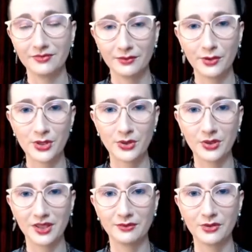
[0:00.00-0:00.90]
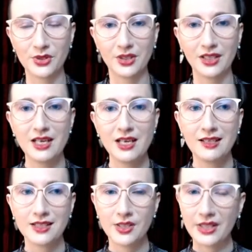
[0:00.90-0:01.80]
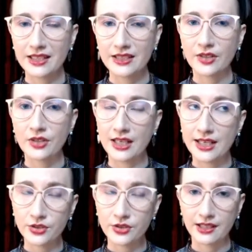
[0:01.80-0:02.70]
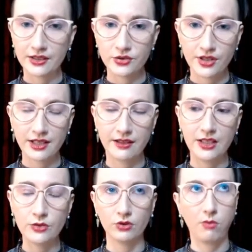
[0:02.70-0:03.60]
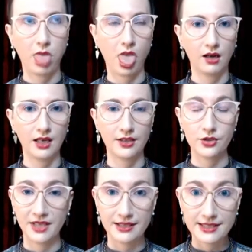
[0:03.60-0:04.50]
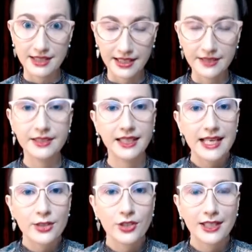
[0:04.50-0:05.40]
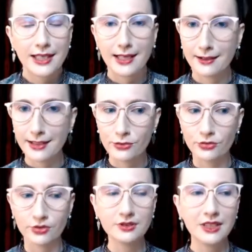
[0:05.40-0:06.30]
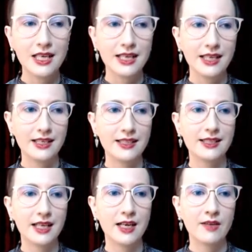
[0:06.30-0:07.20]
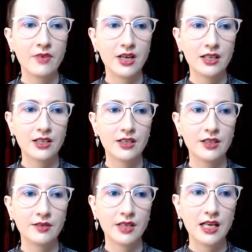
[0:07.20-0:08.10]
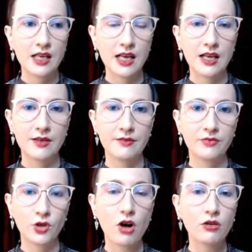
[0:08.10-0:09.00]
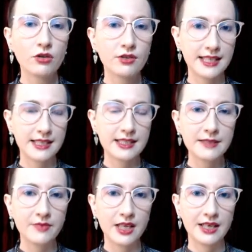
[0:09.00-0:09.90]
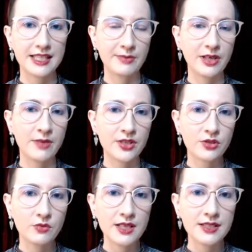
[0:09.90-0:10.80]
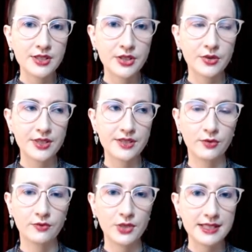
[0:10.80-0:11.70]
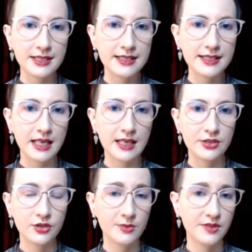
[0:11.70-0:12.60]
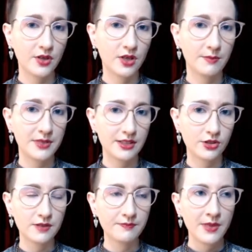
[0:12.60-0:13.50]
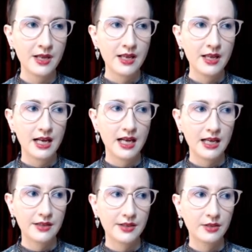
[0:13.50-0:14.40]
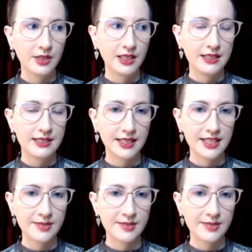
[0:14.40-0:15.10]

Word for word: For sure, for sure. So Electric Electric Cathedral, oh, I should be able to say it. Electric Cathedral is um, a a choral setting, an experimental one. So it's for voices uh, in terms of the composition. Uh, there'll be six